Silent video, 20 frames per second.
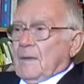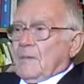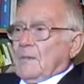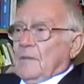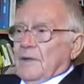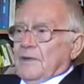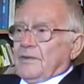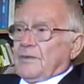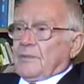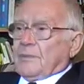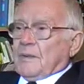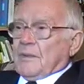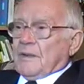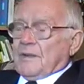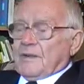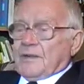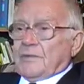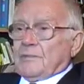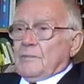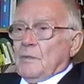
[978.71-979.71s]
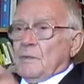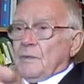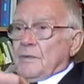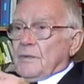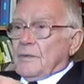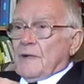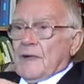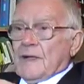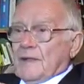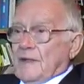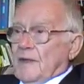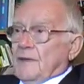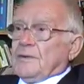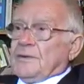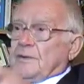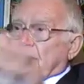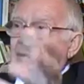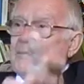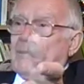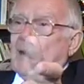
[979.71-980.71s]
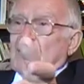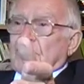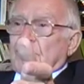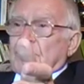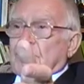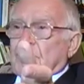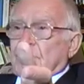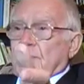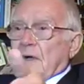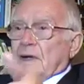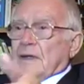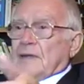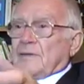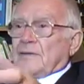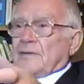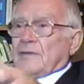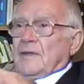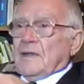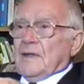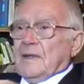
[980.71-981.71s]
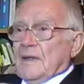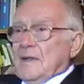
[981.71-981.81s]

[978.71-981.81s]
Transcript: which were the smaller radios in the backs of trucks,